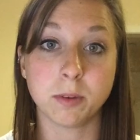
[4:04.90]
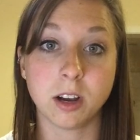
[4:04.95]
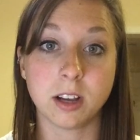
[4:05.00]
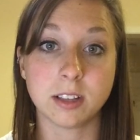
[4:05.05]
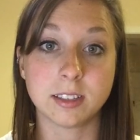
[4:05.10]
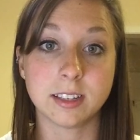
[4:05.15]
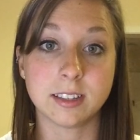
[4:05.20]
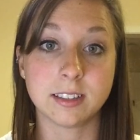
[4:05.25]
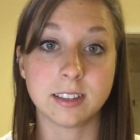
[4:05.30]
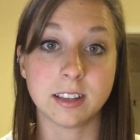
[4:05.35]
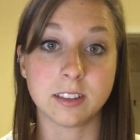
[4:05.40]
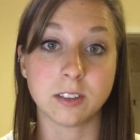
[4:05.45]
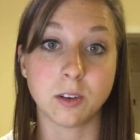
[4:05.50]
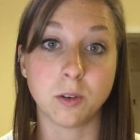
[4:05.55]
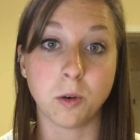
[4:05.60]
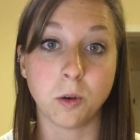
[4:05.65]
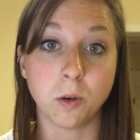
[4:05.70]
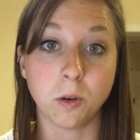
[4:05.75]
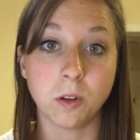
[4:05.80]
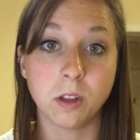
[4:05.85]
process as a
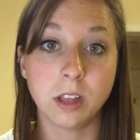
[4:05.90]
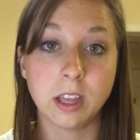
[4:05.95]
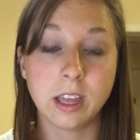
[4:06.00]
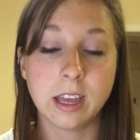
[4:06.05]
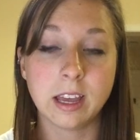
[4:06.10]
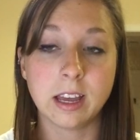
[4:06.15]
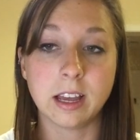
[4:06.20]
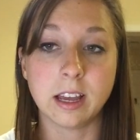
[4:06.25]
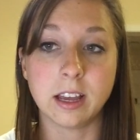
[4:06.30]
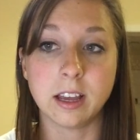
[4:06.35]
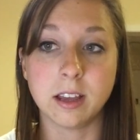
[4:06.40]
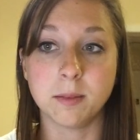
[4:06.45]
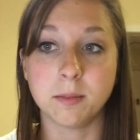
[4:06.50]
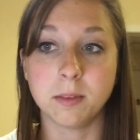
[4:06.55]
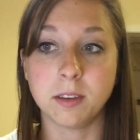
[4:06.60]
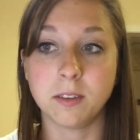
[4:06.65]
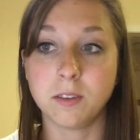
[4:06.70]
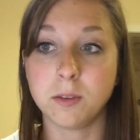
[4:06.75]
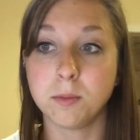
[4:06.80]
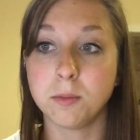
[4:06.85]
whole.
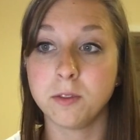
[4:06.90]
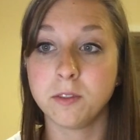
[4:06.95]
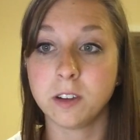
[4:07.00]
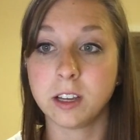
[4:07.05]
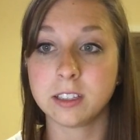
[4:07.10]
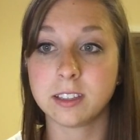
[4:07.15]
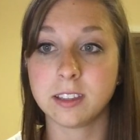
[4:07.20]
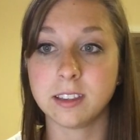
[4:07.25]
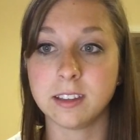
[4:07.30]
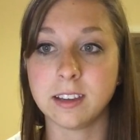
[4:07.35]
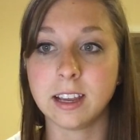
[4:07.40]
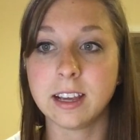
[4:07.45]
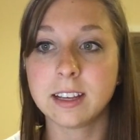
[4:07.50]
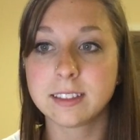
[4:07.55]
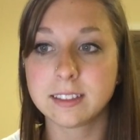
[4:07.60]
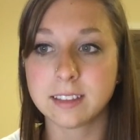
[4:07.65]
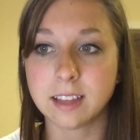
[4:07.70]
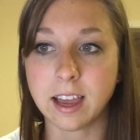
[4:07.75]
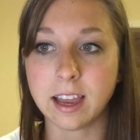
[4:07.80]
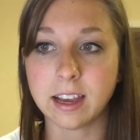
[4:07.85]
If you move on to the
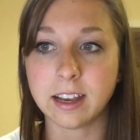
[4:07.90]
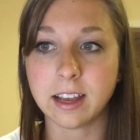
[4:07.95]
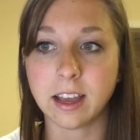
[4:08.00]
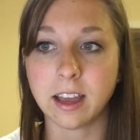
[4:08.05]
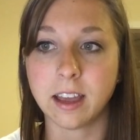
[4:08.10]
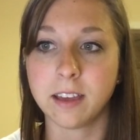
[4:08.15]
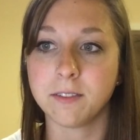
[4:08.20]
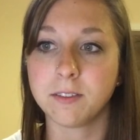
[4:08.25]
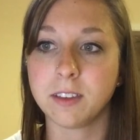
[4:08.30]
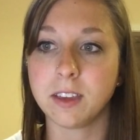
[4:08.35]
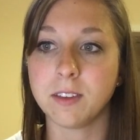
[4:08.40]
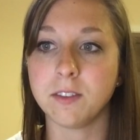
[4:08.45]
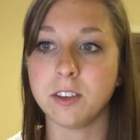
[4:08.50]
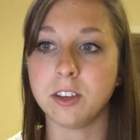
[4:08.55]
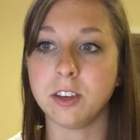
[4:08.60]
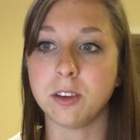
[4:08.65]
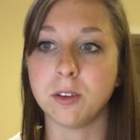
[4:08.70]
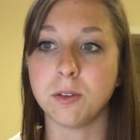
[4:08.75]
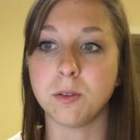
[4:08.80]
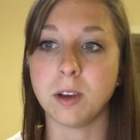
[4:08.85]
next slide, I've
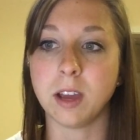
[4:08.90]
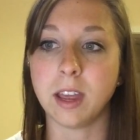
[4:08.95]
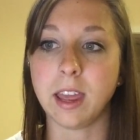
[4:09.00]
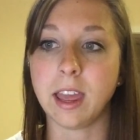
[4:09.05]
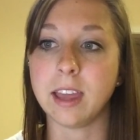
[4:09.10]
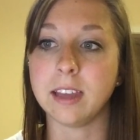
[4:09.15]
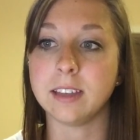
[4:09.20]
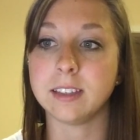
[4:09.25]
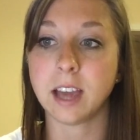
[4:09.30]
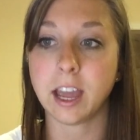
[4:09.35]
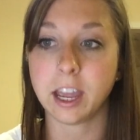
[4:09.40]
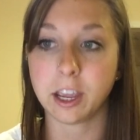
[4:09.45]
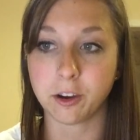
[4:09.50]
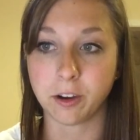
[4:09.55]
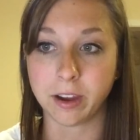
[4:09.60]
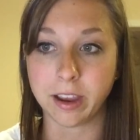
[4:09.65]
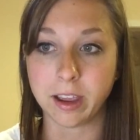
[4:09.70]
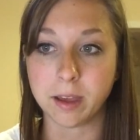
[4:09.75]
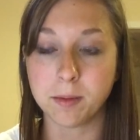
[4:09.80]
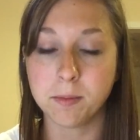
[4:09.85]
given you a
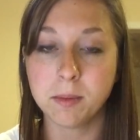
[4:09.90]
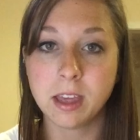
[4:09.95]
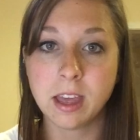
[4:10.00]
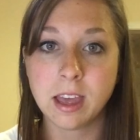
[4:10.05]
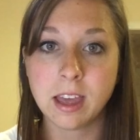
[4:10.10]
diagram